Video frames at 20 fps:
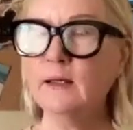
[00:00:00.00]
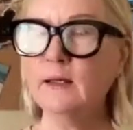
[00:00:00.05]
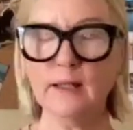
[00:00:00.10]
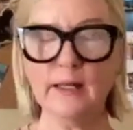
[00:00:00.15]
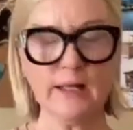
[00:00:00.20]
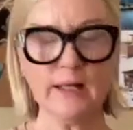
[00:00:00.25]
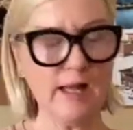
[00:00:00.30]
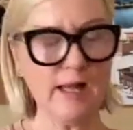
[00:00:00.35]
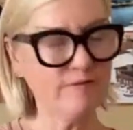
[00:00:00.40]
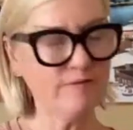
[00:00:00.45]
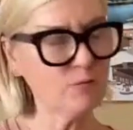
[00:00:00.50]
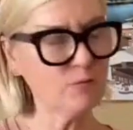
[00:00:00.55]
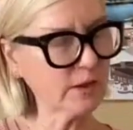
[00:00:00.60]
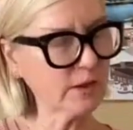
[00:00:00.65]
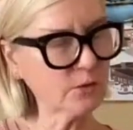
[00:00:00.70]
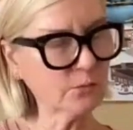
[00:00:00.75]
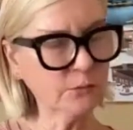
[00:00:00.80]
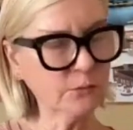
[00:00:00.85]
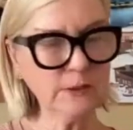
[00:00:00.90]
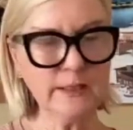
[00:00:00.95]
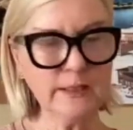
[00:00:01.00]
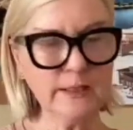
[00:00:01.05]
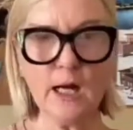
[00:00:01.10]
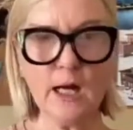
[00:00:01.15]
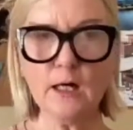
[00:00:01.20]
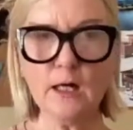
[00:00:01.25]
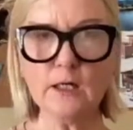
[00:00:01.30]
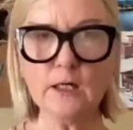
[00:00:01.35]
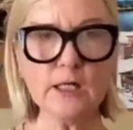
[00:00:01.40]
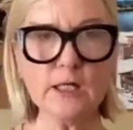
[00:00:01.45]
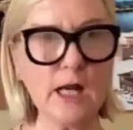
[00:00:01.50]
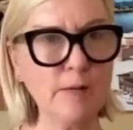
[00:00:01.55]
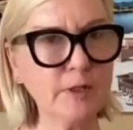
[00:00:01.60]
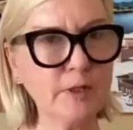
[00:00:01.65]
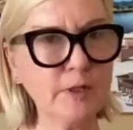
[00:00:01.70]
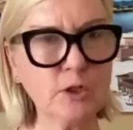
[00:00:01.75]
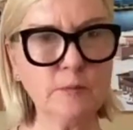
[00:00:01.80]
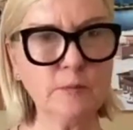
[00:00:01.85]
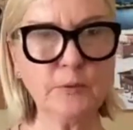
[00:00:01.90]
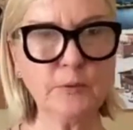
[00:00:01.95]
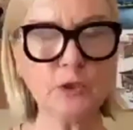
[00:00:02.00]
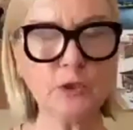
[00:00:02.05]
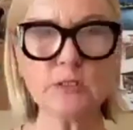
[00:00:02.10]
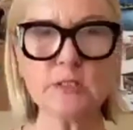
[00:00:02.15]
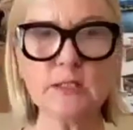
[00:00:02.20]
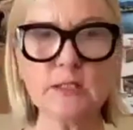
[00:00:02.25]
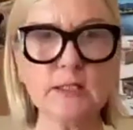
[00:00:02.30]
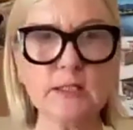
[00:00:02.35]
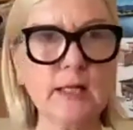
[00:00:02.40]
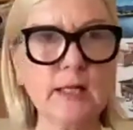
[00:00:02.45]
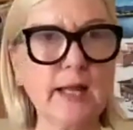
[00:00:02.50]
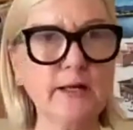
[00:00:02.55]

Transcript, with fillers: like i've worked really hard i'm a good person